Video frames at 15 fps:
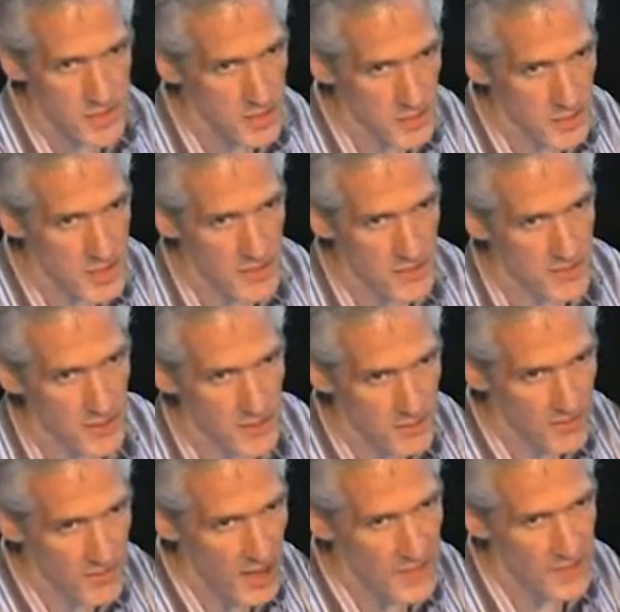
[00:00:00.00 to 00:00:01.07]
You know, to have their
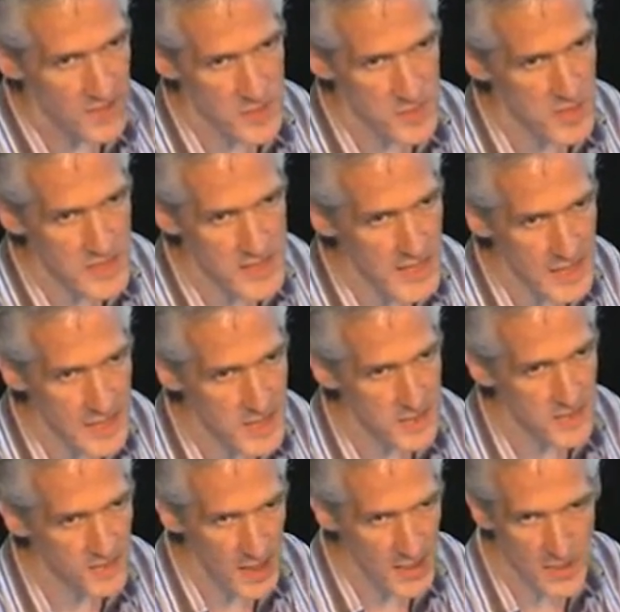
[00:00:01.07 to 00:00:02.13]
five speed dates
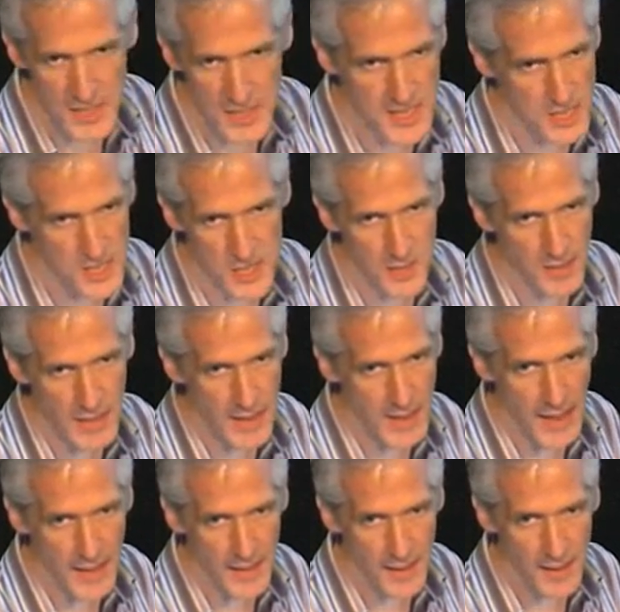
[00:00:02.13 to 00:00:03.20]
of five minutes each, something like
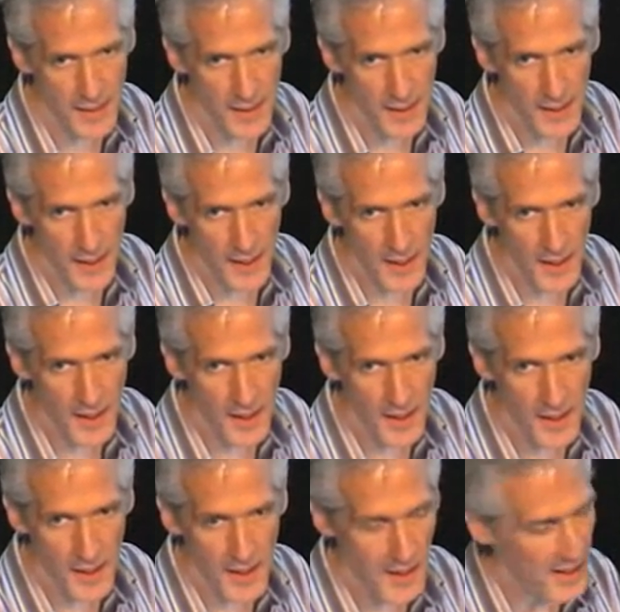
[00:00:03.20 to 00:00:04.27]
that, uh,
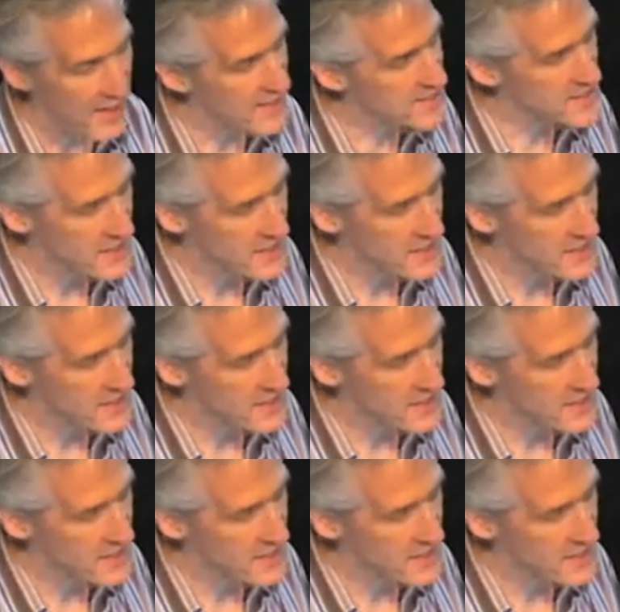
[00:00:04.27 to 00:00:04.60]
and.